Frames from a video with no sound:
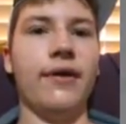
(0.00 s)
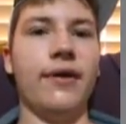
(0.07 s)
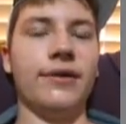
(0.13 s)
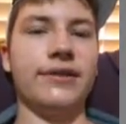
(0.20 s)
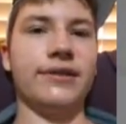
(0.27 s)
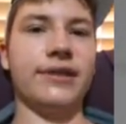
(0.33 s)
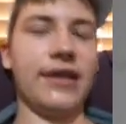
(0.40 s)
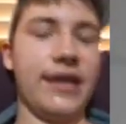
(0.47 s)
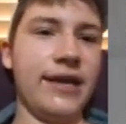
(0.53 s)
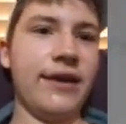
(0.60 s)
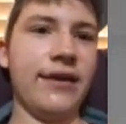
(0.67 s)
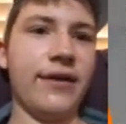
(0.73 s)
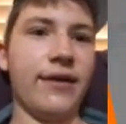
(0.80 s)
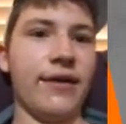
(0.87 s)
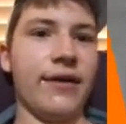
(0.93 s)
See?
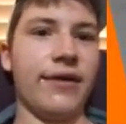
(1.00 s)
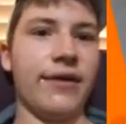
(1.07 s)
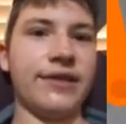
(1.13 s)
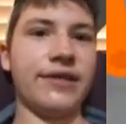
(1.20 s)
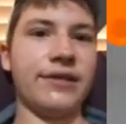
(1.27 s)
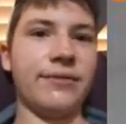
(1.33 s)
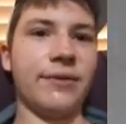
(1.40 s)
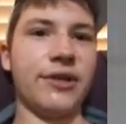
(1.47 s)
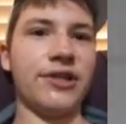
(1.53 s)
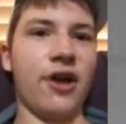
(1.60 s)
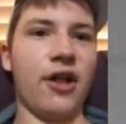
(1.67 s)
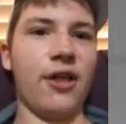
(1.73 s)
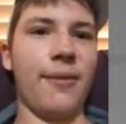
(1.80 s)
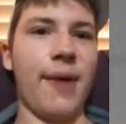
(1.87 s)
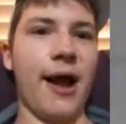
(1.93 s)
This is what it's
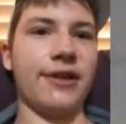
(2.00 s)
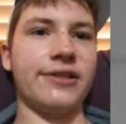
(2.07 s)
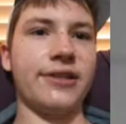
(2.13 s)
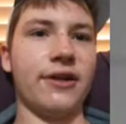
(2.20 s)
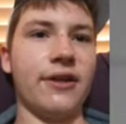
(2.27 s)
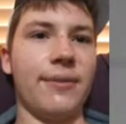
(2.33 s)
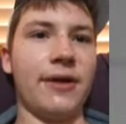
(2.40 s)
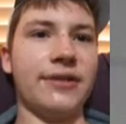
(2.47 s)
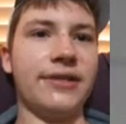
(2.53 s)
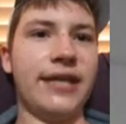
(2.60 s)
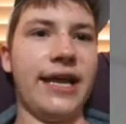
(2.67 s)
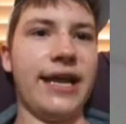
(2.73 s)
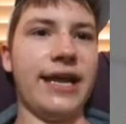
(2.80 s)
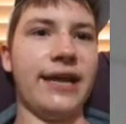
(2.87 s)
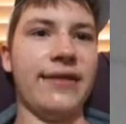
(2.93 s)
all about. It's all about
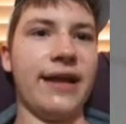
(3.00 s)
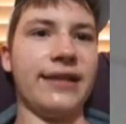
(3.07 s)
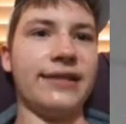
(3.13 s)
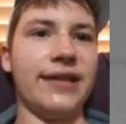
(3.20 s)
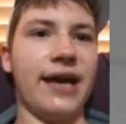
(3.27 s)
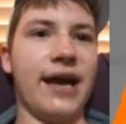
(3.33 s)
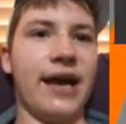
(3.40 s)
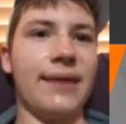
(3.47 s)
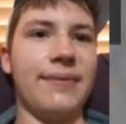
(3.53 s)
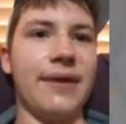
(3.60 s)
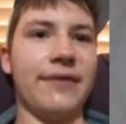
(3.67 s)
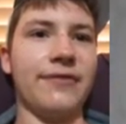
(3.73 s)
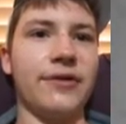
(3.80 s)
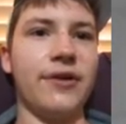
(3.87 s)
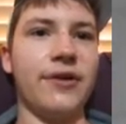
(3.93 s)
taking that time. You
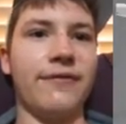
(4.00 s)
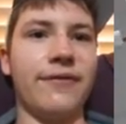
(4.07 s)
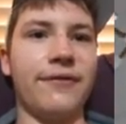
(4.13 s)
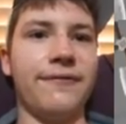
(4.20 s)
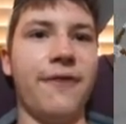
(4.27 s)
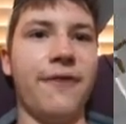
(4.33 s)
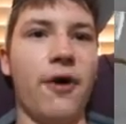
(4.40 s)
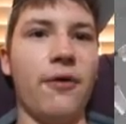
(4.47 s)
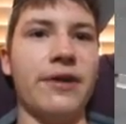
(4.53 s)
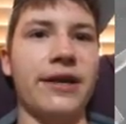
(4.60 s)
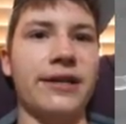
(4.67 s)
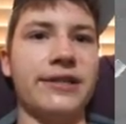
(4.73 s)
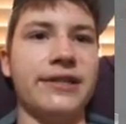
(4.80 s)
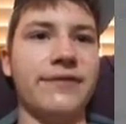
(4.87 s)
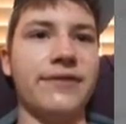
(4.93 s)
have to, you have to
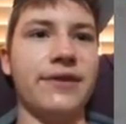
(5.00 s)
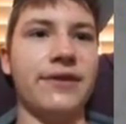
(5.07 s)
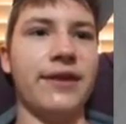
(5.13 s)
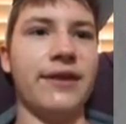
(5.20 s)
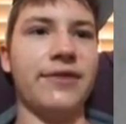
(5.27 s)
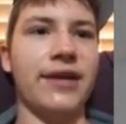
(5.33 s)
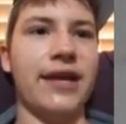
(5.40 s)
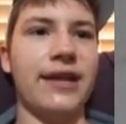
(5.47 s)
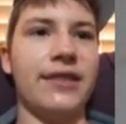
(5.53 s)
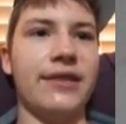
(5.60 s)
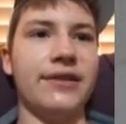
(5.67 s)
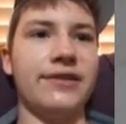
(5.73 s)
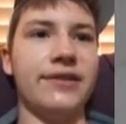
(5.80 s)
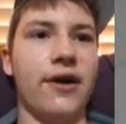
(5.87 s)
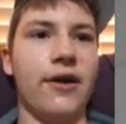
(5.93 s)
focus. You have to, you have to get in
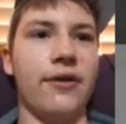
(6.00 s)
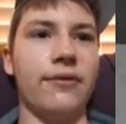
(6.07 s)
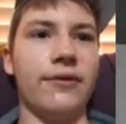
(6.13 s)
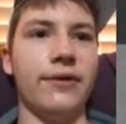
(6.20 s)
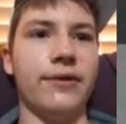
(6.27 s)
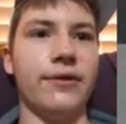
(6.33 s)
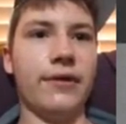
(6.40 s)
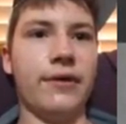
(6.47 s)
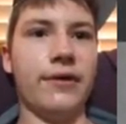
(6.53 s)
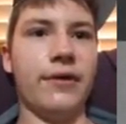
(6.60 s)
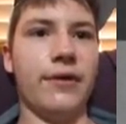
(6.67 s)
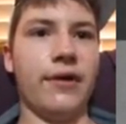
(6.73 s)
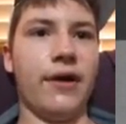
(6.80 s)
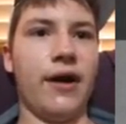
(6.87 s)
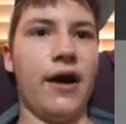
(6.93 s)
the zone.
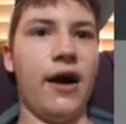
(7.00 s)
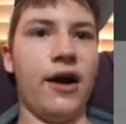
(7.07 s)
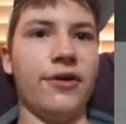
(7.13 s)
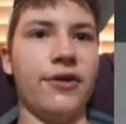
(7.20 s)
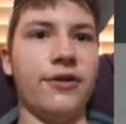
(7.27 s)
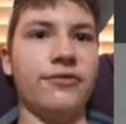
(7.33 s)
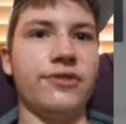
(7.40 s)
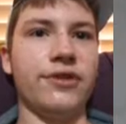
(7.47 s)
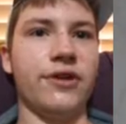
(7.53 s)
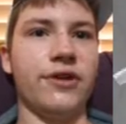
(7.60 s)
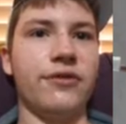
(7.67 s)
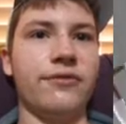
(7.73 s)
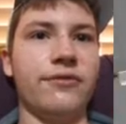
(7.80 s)
Auto zone.